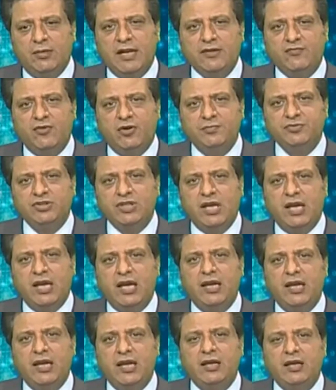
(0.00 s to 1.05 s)
come up with their
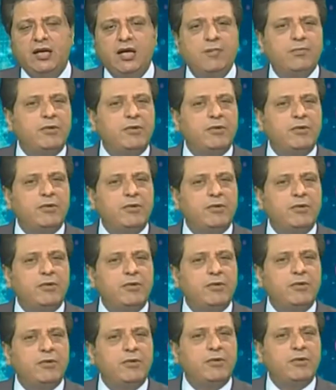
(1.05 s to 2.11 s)
own products and
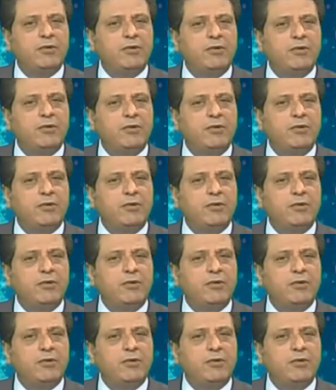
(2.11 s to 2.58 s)
services.